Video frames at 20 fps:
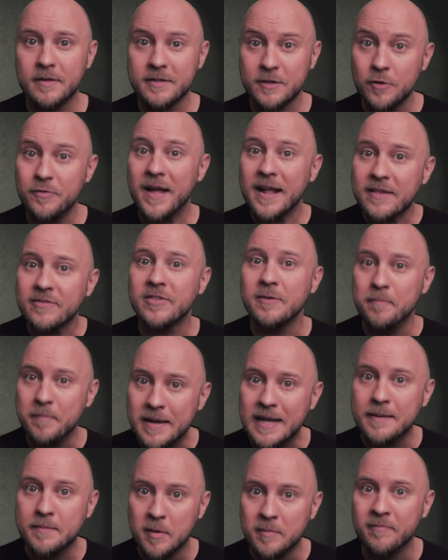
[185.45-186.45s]
So that's the
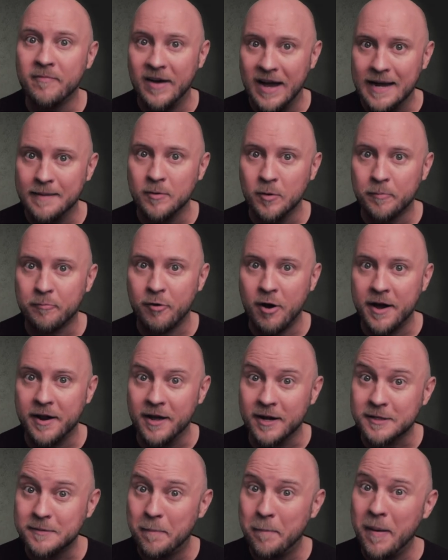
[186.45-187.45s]
minimum viable
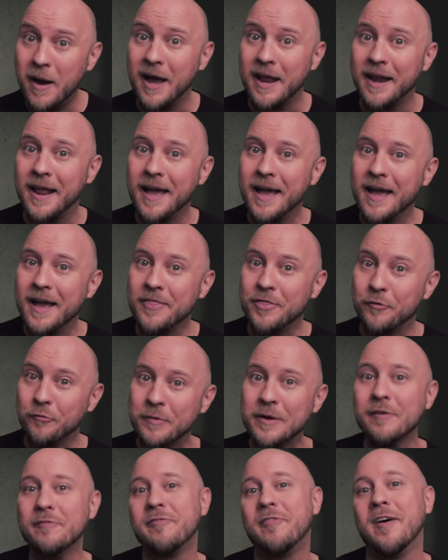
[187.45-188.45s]
product. But the
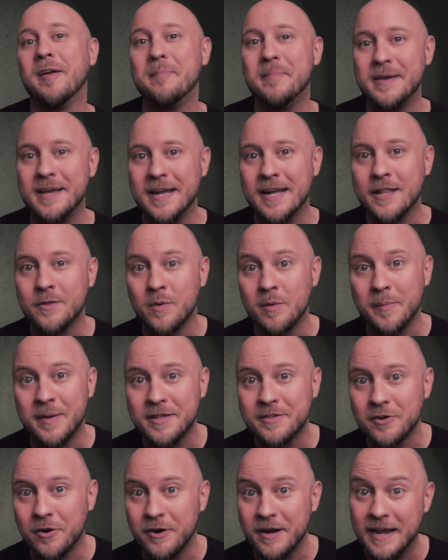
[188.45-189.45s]
real fun begins when
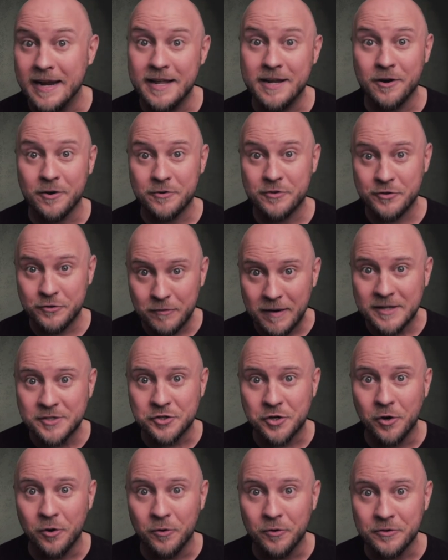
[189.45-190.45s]
we start hitting our
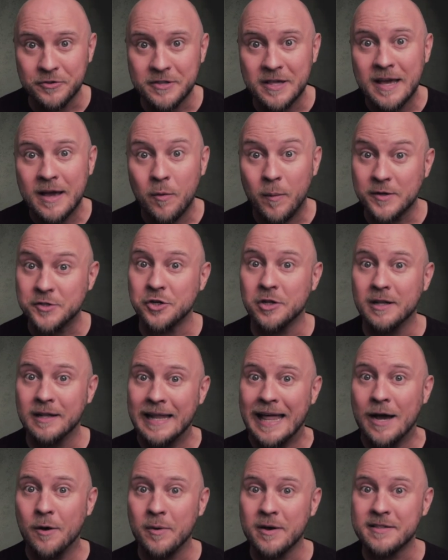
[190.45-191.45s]
stretch goals, which will
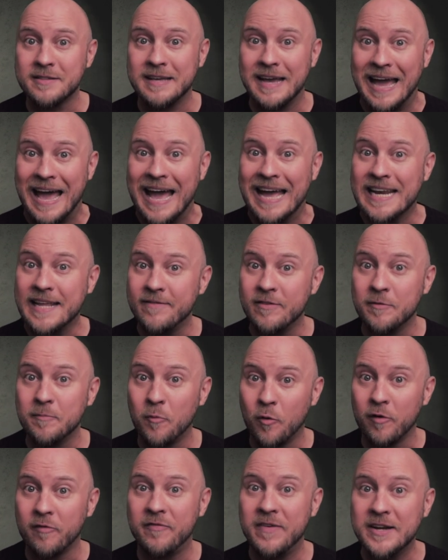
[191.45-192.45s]
allow us to add even
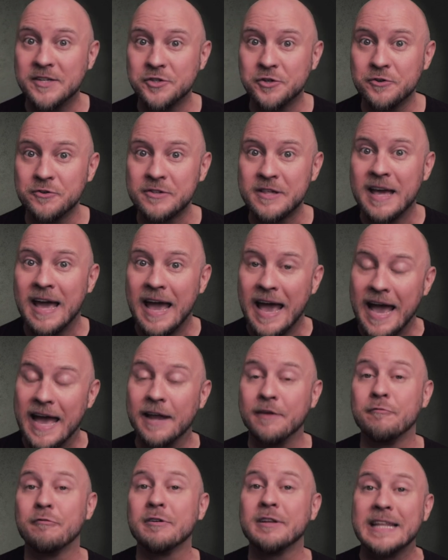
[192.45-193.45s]
more features
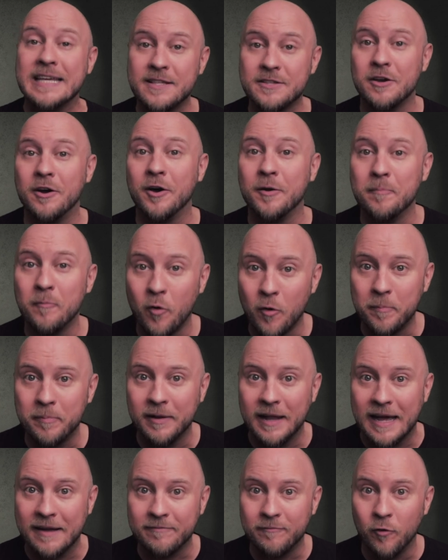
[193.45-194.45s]
and release on more
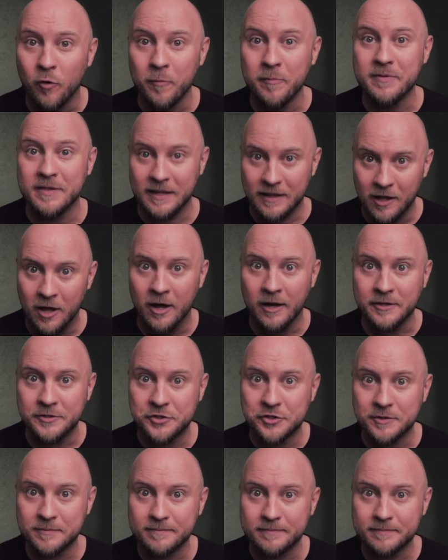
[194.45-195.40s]
platforms at launch.